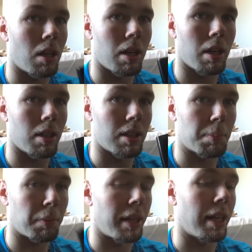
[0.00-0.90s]
on
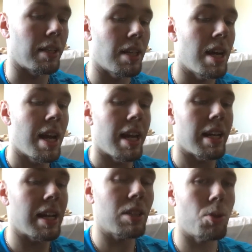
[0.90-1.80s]
this planet,
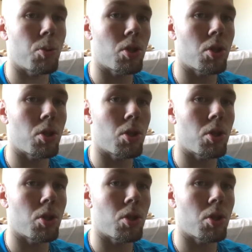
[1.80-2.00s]
and that is to